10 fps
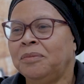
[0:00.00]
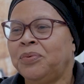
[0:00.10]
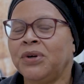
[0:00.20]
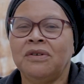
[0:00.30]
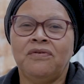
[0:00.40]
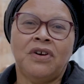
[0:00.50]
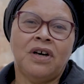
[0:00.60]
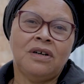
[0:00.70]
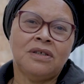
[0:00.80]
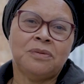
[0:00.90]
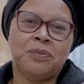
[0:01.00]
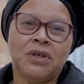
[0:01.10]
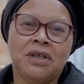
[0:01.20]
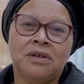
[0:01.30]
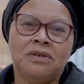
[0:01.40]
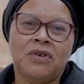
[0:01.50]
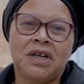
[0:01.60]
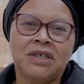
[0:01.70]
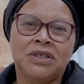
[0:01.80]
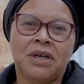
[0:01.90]
bring your flask, bring your
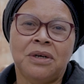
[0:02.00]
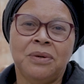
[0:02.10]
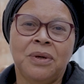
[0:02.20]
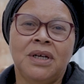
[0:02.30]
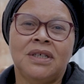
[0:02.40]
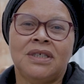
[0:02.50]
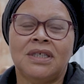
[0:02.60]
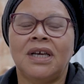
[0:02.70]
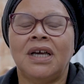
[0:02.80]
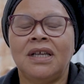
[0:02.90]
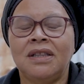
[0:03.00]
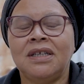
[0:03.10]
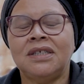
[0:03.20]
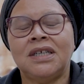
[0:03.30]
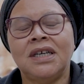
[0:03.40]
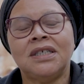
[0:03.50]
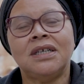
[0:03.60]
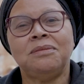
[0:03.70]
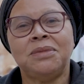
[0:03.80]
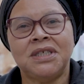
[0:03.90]
radio, sit, and then take
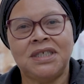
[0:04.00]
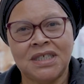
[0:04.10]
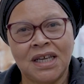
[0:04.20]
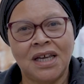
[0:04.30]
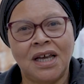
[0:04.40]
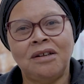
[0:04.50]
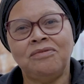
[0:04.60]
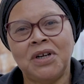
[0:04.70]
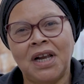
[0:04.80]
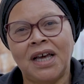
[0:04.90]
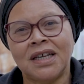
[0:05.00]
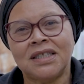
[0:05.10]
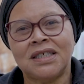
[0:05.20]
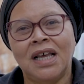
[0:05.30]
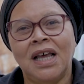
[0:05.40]
time to sit and relax.